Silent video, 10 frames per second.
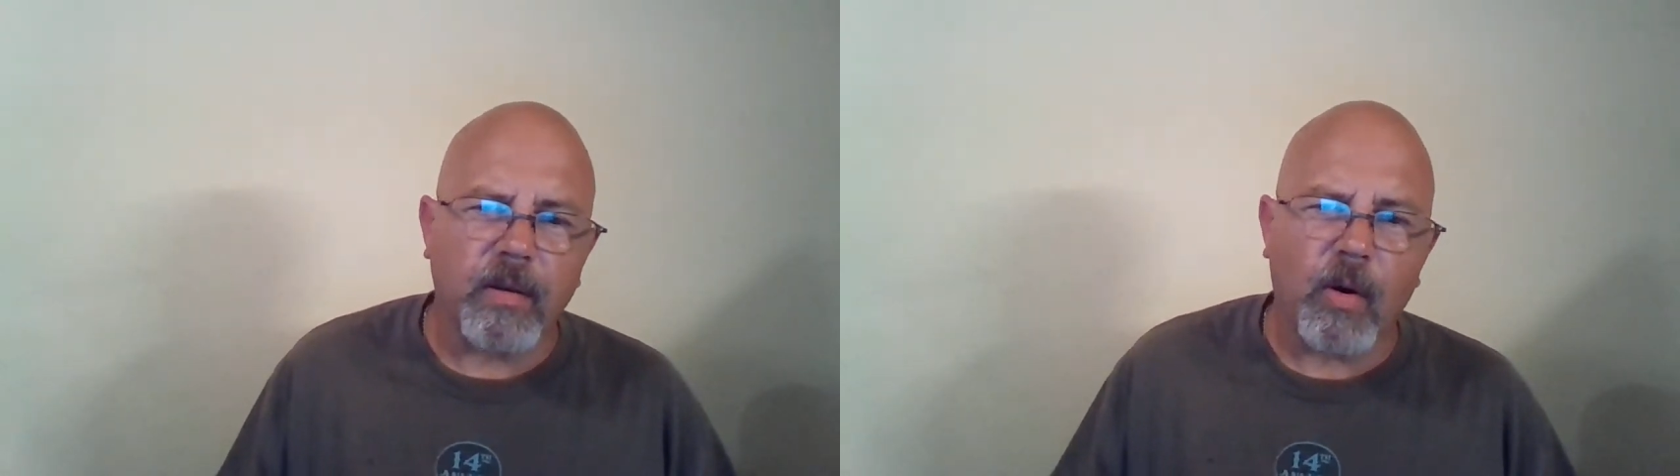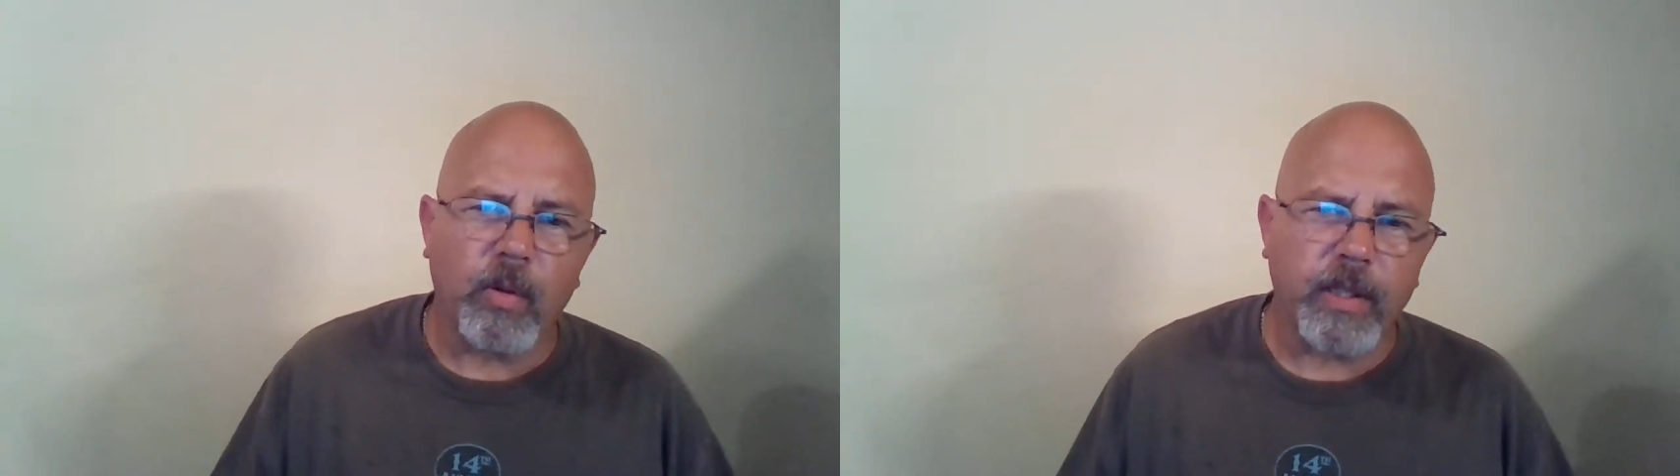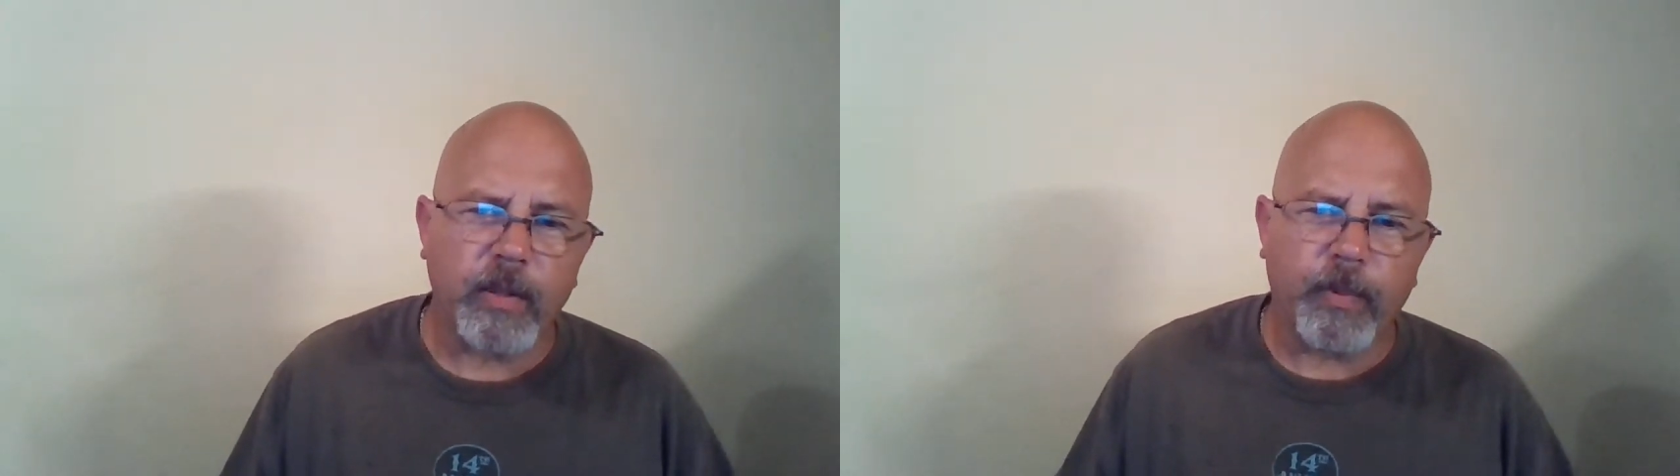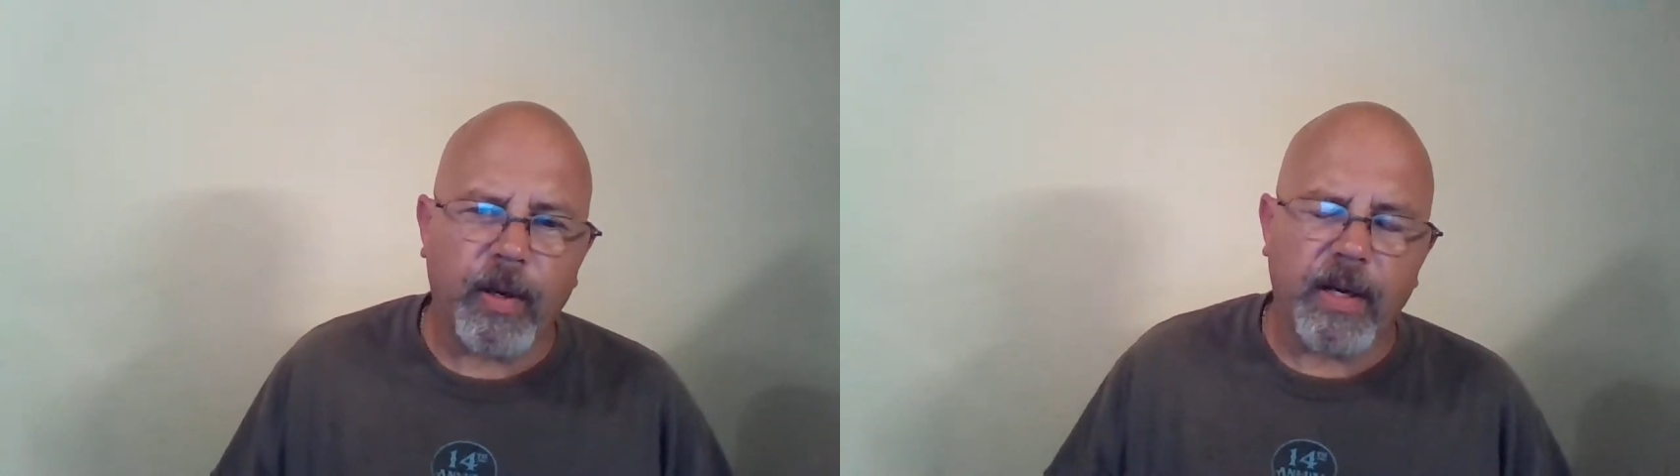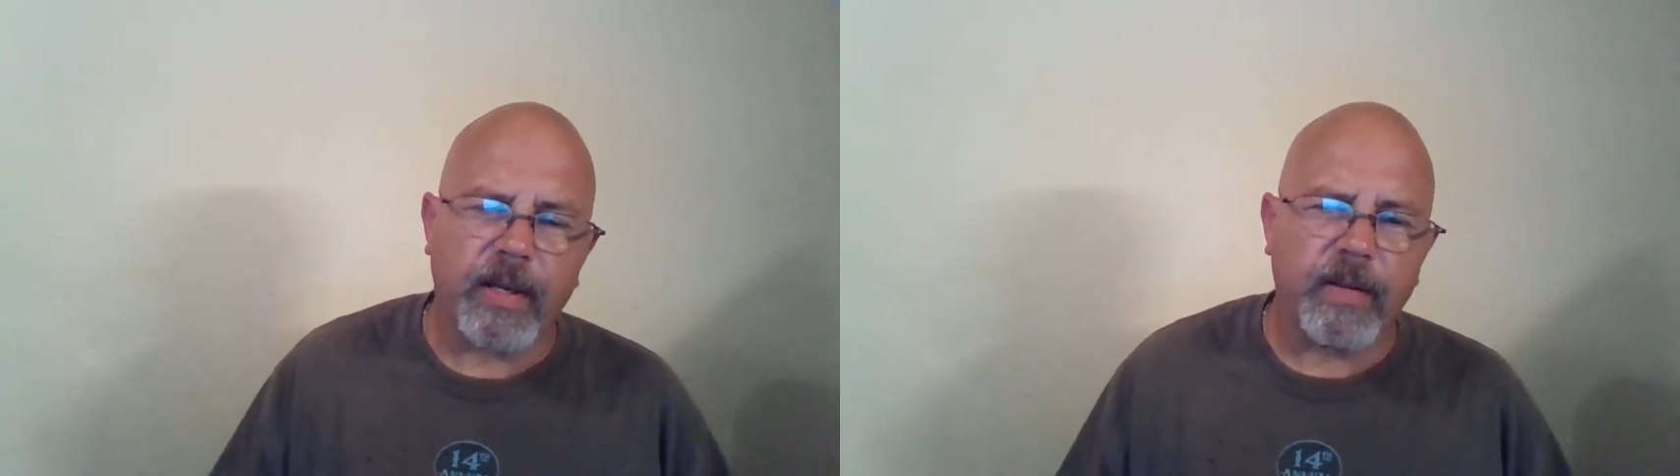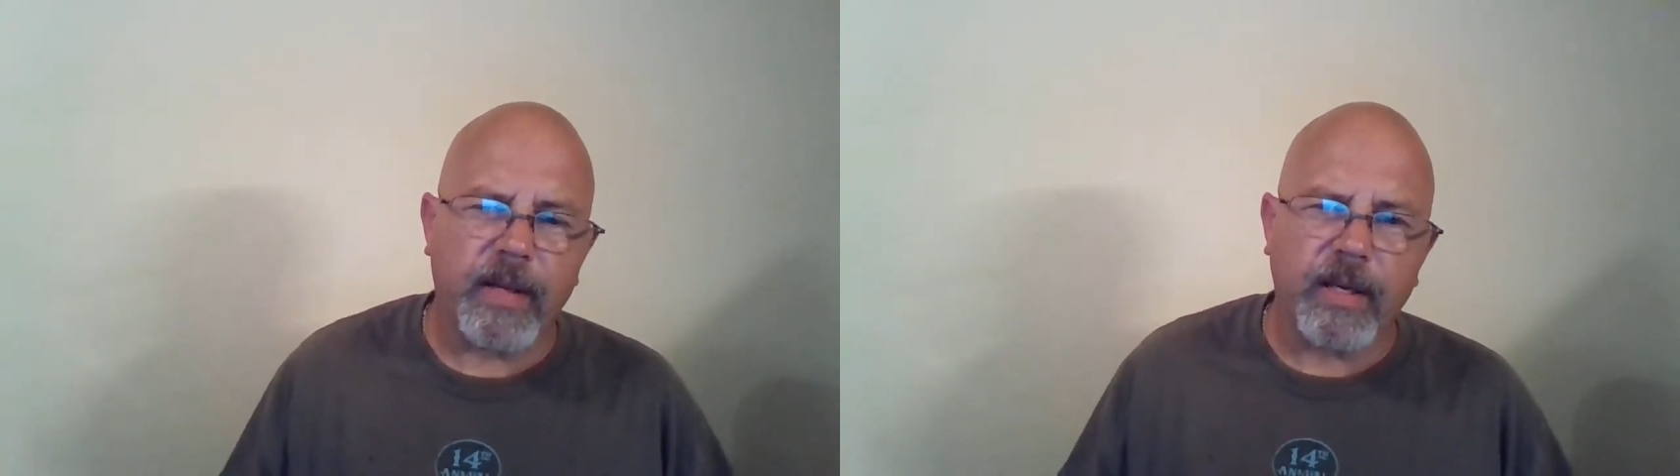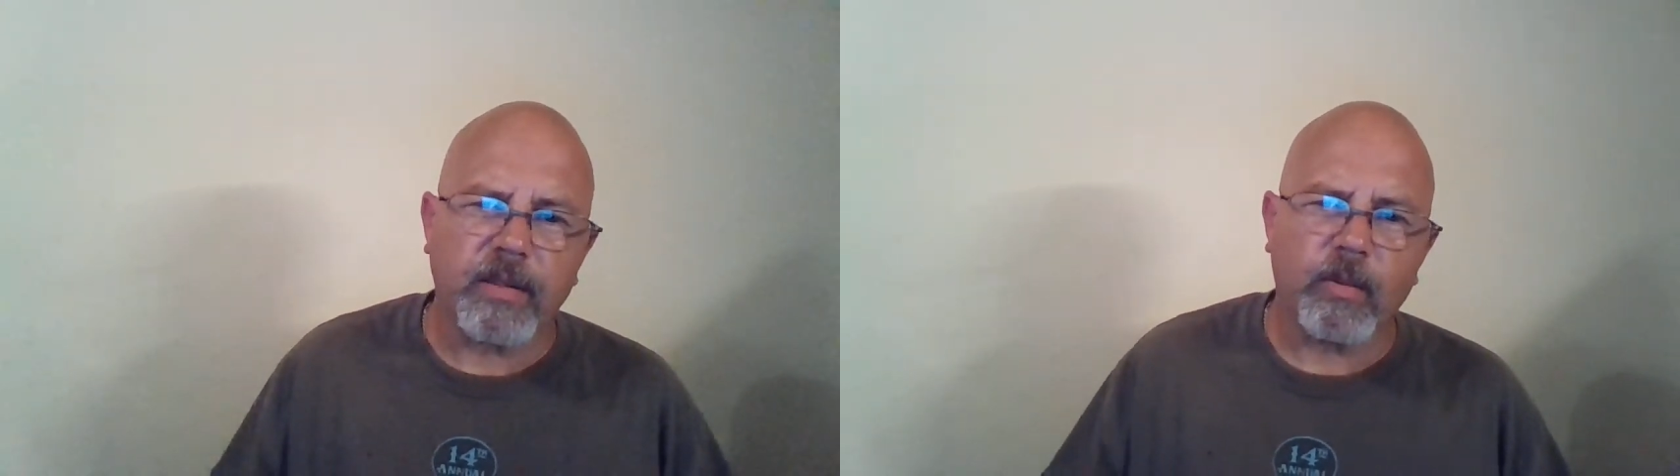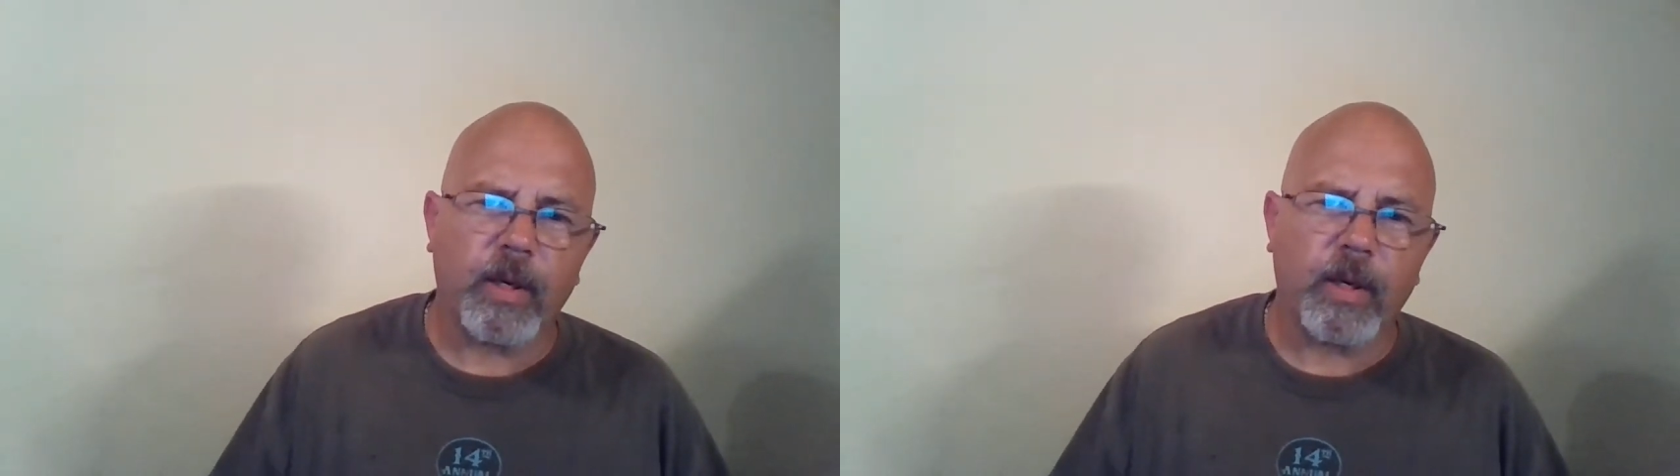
Holy Spirit in this,